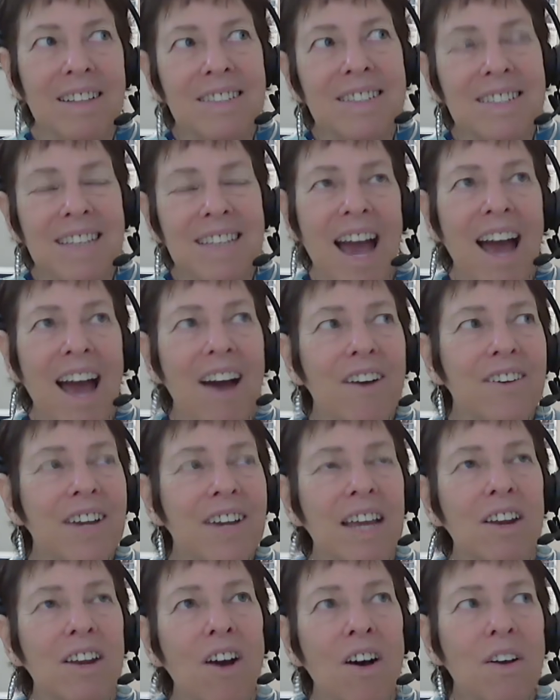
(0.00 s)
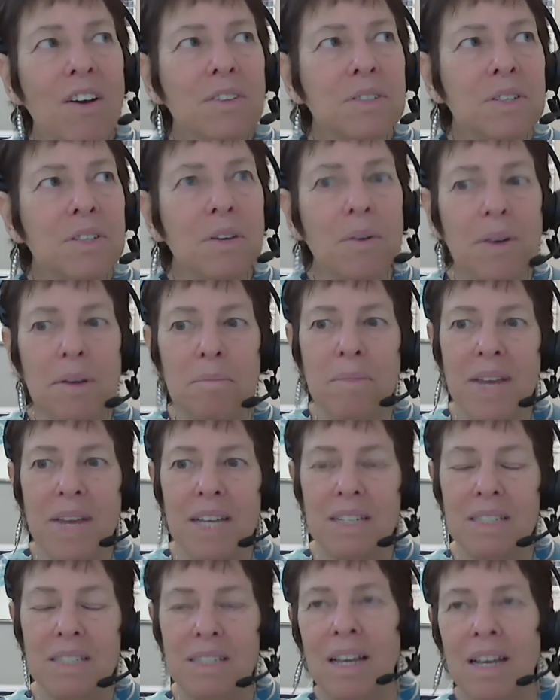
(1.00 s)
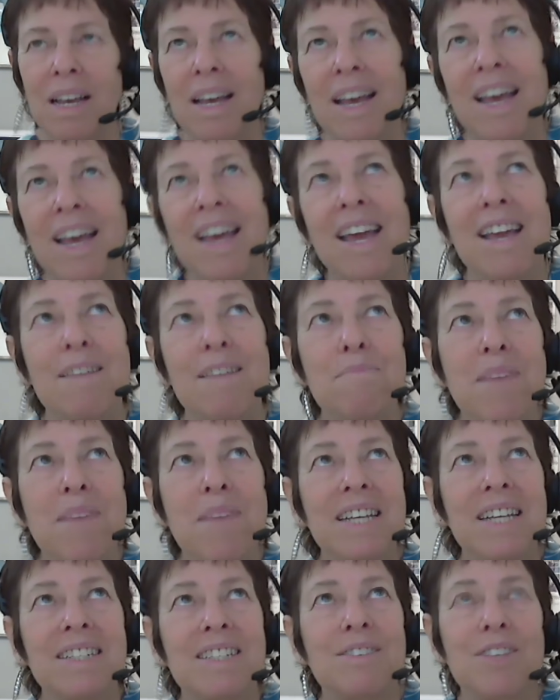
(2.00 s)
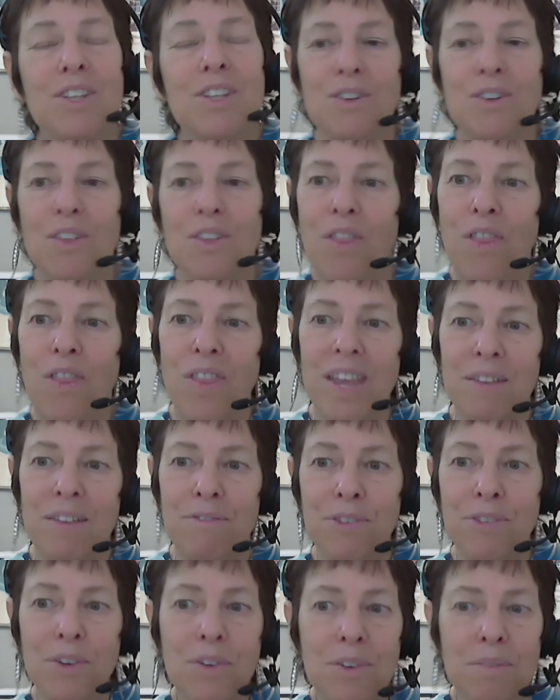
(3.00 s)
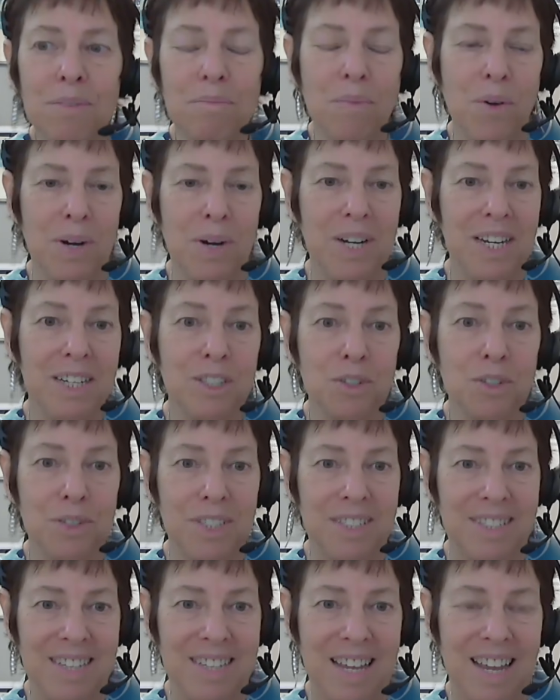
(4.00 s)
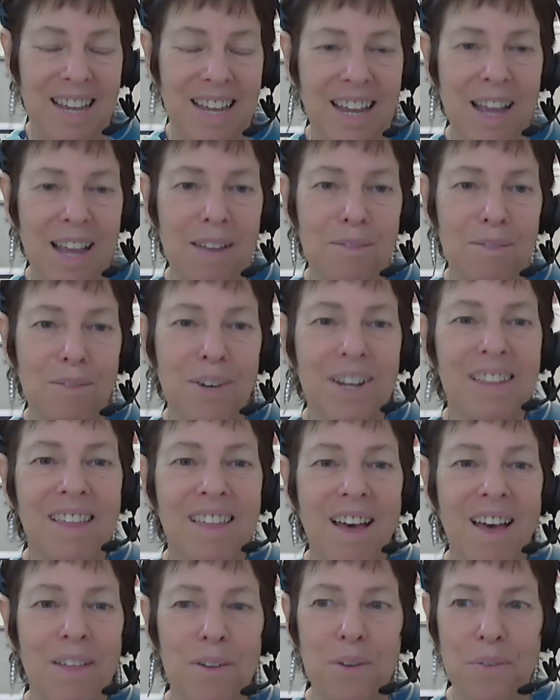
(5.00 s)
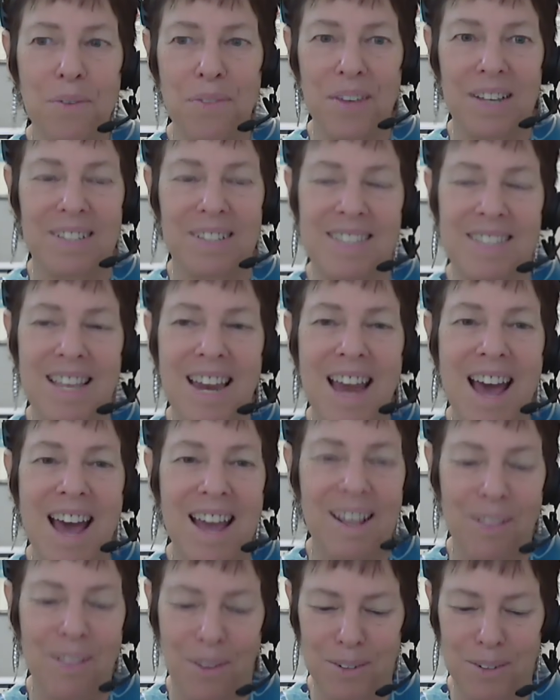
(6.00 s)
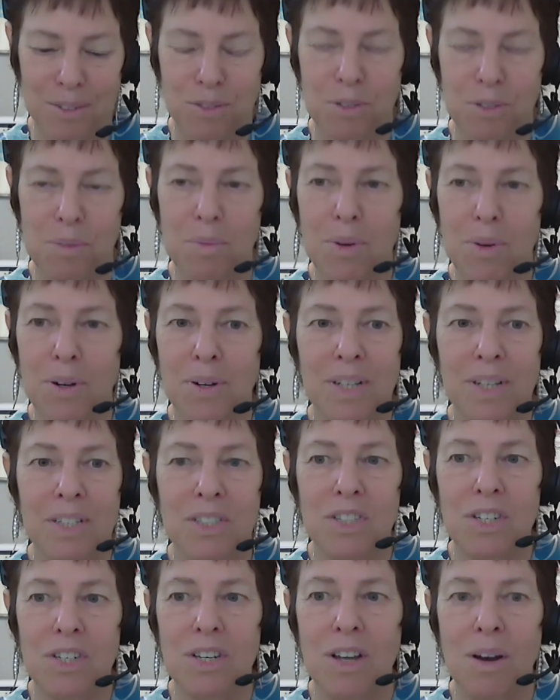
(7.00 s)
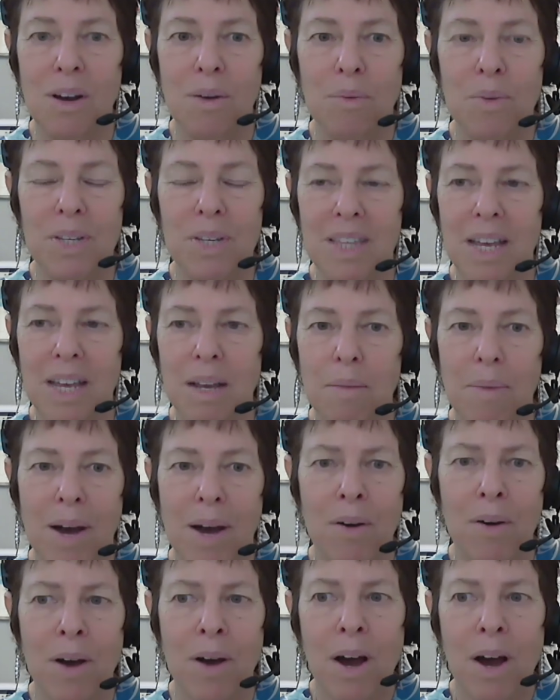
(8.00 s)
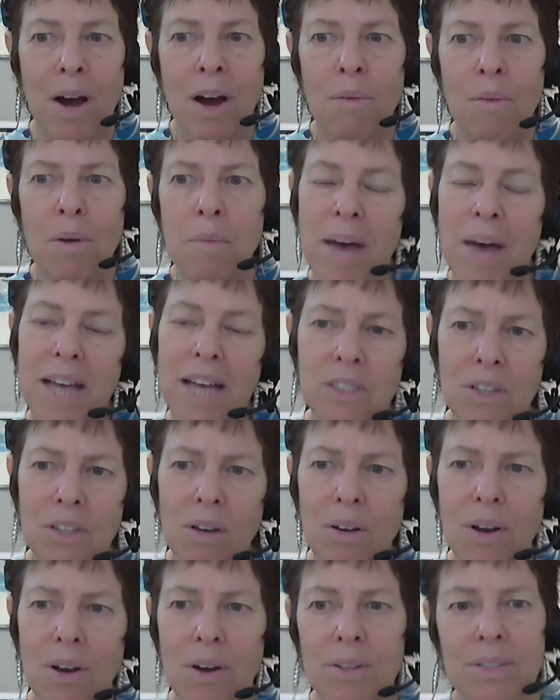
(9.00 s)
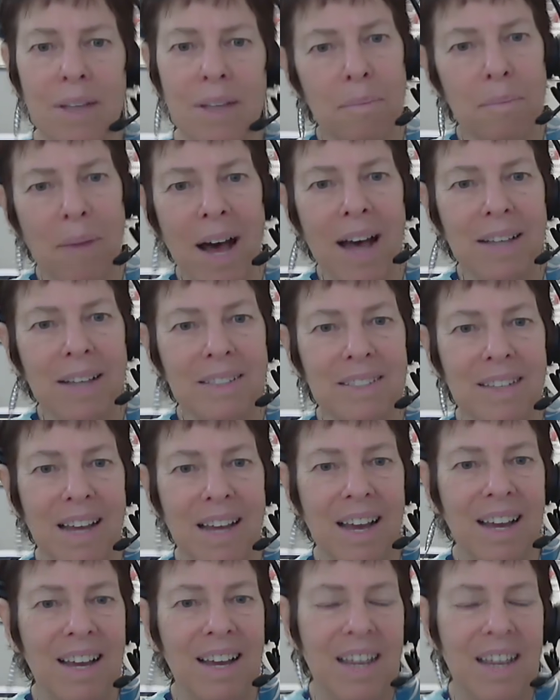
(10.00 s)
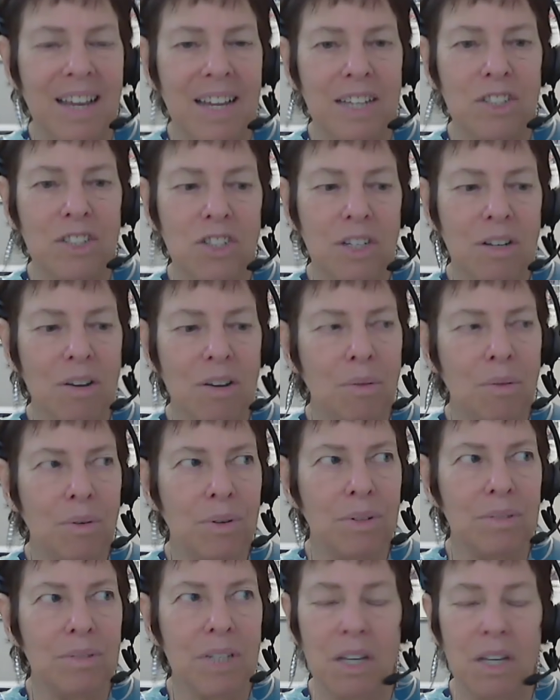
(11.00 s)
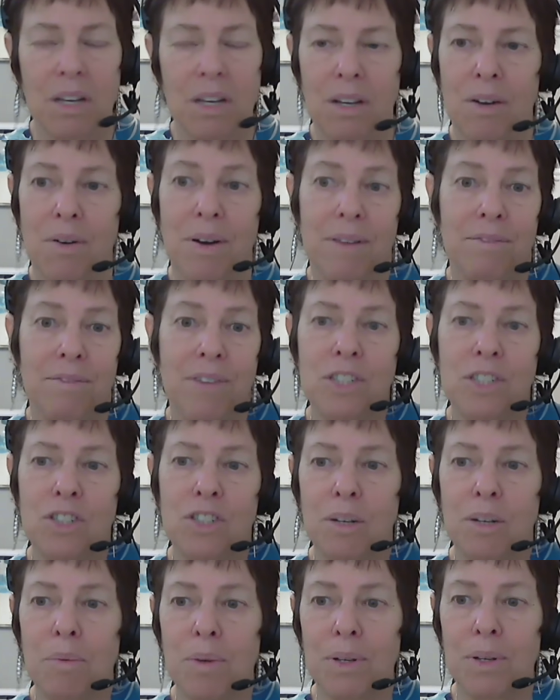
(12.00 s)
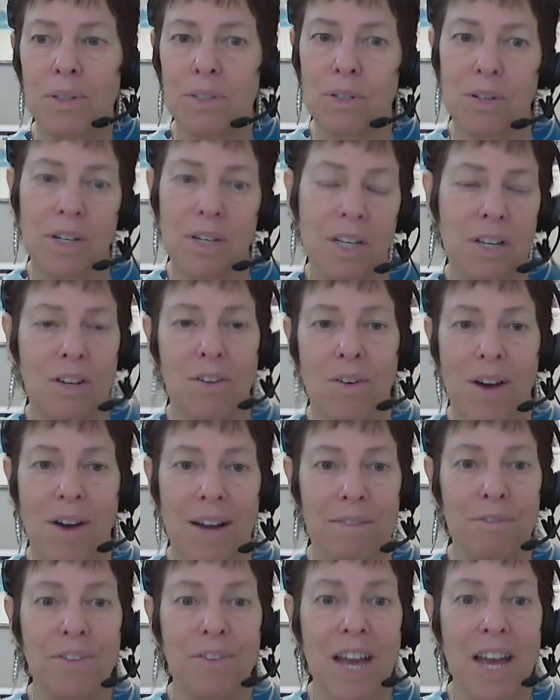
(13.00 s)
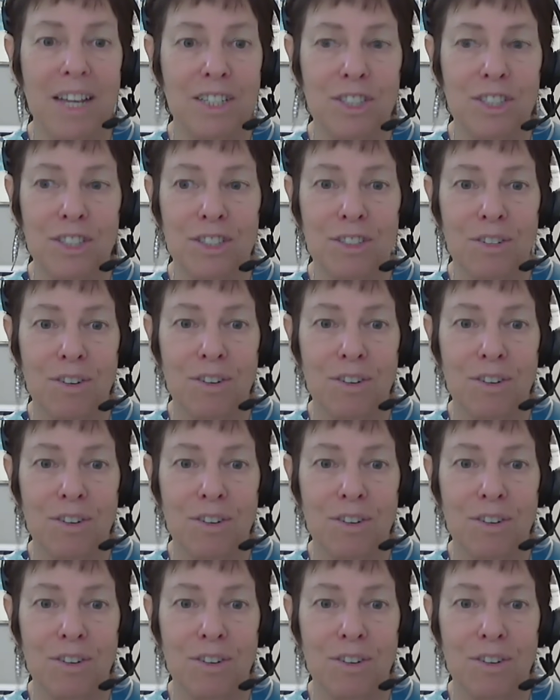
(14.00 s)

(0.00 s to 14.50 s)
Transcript: down, and also it makes your food more interesting. And one of the other things that I learned from her is, we think about, well, pesto goes on pasta. And she go, well, it could go on vegetables, or it could go on fish or